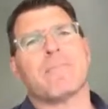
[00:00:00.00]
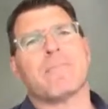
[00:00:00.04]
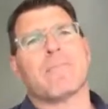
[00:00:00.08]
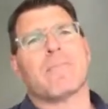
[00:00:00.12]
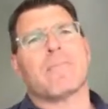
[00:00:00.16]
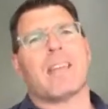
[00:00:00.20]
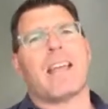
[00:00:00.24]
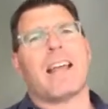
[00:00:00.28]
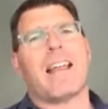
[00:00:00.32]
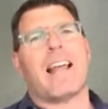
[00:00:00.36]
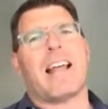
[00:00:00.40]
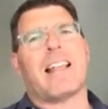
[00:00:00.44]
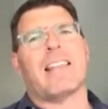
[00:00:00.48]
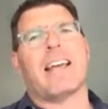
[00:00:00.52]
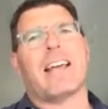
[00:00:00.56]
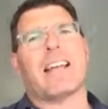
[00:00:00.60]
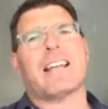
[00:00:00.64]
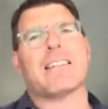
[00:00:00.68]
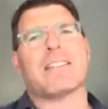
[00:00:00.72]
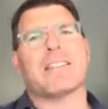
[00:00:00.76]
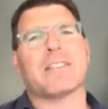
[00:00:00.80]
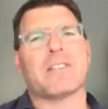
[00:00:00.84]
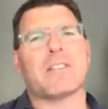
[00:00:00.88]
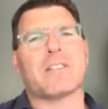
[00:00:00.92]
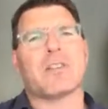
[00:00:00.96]
And I
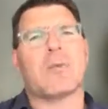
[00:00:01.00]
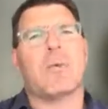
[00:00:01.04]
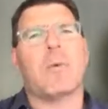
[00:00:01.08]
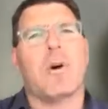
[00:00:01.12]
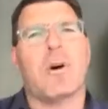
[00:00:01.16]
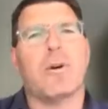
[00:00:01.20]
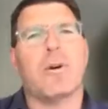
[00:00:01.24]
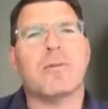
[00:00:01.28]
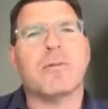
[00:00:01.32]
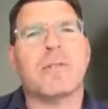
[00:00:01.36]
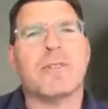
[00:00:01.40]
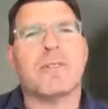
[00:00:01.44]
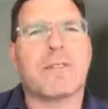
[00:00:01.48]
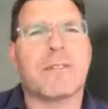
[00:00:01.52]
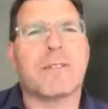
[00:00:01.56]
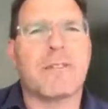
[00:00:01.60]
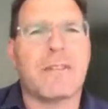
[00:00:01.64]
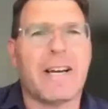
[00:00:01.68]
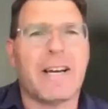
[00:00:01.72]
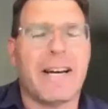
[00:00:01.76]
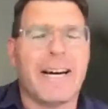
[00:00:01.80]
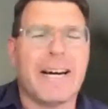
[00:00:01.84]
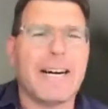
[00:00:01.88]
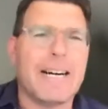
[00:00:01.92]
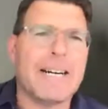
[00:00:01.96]
like this quote,
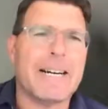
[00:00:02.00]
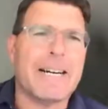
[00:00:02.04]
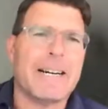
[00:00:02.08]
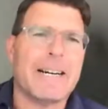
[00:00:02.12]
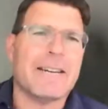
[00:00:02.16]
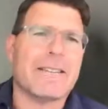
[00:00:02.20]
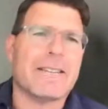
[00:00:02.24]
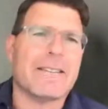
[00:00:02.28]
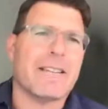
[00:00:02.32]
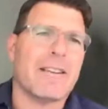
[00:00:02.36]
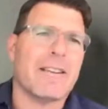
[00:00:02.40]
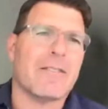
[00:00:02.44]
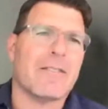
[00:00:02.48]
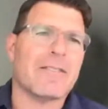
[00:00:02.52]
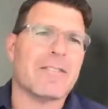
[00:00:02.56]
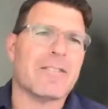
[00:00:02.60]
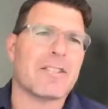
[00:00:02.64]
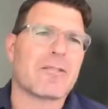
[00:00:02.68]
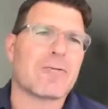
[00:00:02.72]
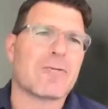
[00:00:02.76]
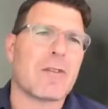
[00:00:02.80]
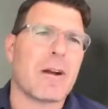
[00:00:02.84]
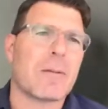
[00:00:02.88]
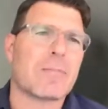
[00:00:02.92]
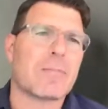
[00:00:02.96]

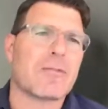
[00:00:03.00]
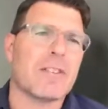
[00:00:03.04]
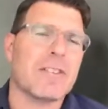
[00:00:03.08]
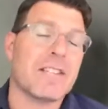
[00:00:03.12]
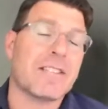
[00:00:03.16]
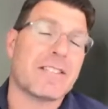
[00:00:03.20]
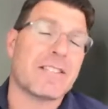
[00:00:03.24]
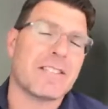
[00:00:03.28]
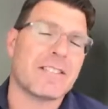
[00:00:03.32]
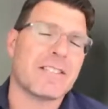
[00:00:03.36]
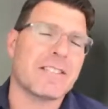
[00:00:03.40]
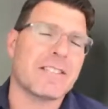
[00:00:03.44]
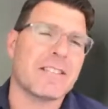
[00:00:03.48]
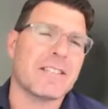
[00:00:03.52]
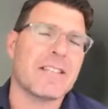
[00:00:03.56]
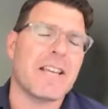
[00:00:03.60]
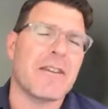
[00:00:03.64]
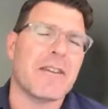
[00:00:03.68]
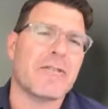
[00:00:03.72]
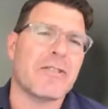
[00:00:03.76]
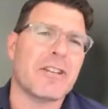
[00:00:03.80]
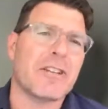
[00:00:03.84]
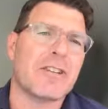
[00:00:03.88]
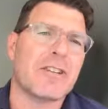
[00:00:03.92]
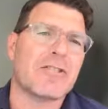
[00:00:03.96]
disruption, this isn't the
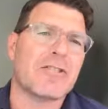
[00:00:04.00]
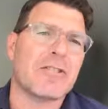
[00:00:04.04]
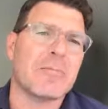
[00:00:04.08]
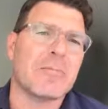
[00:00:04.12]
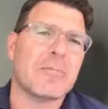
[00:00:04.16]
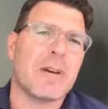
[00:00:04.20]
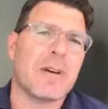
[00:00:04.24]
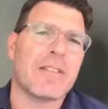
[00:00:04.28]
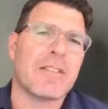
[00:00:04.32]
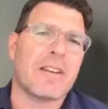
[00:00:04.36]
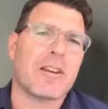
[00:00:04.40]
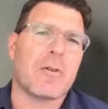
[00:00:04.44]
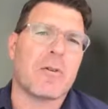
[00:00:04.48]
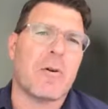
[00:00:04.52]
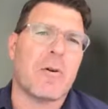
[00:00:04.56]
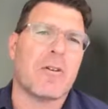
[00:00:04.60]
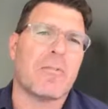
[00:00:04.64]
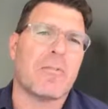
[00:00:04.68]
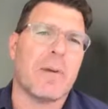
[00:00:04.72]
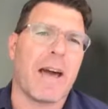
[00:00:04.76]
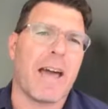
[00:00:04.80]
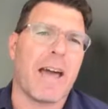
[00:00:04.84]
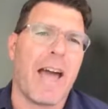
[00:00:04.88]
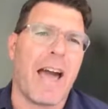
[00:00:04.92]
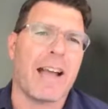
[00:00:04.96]
definition, but the
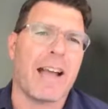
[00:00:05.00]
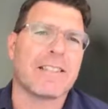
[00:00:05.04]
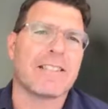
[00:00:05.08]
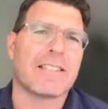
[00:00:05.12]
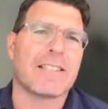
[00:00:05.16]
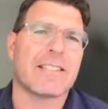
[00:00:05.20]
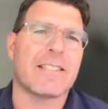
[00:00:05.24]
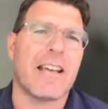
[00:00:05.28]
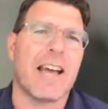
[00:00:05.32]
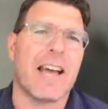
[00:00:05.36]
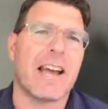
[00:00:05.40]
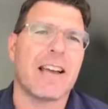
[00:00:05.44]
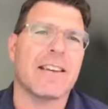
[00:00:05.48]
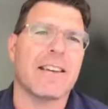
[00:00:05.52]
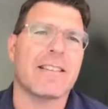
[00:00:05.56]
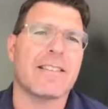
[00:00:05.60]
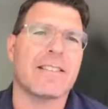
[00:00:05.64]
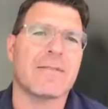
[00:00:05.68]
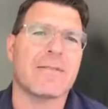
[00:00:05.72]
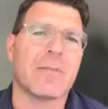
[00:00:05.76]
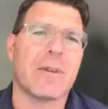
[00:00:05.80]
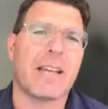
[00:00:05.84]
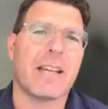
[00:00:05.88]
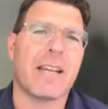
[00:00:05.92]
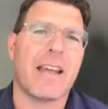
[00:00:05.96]
quote by Einstein
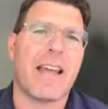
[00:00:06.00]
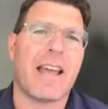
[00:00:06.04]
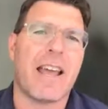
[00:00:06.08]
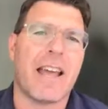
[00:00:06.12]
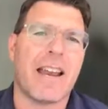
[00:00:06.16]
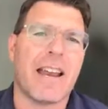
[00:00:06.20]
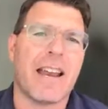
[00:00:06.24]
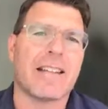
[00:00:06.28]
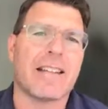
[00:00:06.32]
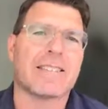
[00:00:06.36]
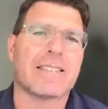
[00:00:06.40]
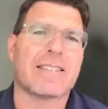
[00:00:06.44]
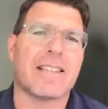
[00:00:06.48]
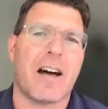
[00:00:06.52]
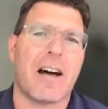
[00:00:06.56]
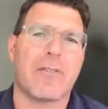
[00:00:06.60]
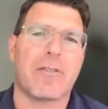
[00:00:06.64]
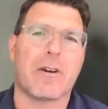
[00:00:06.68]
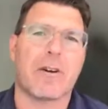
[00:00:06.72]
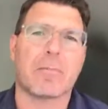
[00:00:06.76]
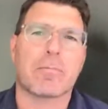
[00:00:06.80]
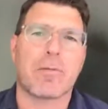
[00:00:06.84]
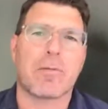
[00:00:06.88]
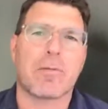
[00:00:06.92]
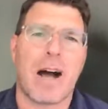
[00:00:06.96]
is, we cannot solve
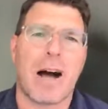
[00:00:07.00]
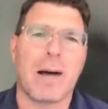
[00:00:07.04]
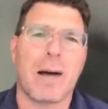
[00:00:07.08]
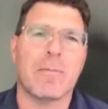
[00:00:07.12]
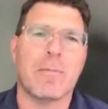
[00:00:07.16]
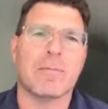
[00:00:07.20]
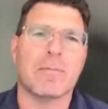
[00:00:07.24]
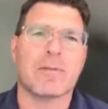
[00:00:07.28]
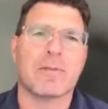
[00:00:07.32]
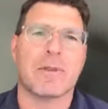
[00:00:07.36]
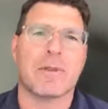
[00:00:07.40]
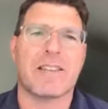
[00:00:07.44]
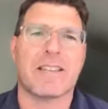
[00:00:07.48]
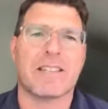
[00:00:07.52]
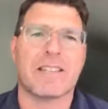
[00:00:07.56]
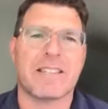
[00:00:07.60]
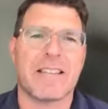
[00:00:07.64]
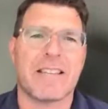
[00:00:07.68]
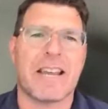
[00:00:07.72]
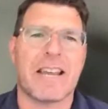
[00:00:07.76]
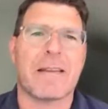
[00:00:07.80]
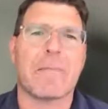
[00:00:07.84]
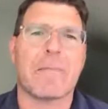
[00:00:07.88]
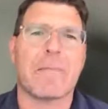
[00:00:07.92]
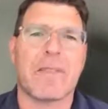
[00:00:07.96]
our problems with the
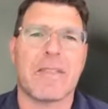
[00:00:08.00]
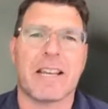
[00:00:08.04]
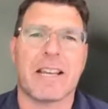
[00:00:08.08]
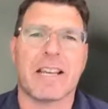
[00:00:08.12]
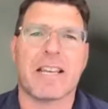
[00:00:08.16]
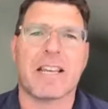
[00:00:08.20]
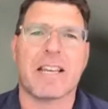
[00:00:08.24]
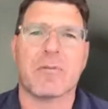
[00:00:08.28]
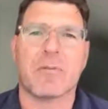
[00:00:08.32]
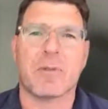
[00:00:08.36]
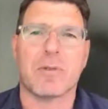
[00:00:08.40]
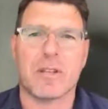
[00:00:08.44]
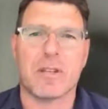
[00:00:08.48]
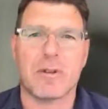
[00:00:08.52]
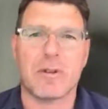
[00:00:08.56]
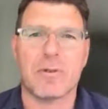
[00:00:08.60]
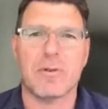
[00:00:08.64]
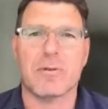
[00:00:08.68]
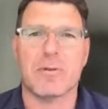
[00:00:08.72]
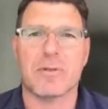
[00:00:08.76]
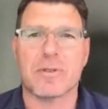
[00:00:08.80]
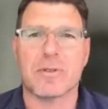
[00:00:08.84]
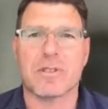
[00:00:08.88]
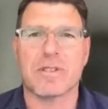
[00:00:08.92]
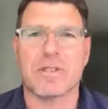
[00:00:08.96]
same thinking we
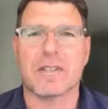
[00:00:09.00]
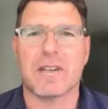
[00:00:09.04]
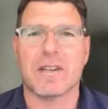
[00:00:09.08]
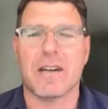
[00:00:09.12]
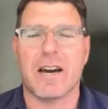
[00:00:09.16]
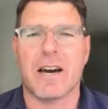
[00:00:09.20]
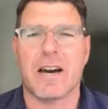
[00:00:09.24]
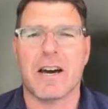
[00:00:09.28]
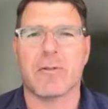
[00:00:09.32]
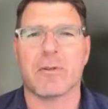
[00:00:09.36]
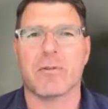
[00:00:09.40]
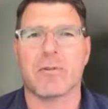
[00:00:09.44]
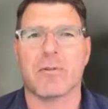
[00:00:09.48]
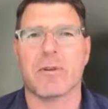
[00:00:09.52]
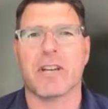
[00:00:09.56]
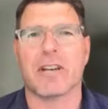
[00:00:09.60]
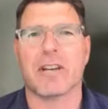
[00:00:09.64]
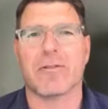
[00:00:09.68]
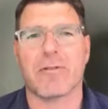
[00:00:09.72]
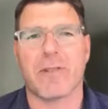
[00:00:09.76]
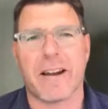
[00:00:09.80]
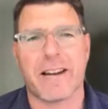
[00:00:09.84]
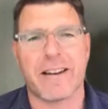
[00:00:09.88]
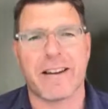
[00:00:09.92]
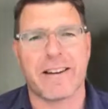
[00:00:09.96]
used when we
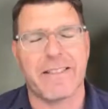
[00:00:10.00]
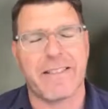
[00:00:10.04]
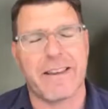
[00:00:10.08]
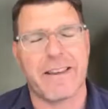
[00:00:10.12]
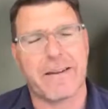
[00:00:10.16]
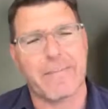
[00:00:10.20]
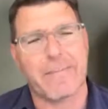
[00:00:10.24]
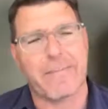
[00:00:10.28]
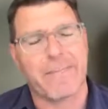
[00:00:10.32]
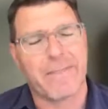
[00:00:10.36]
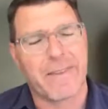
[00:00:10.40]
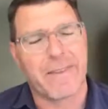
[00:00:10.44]
created them.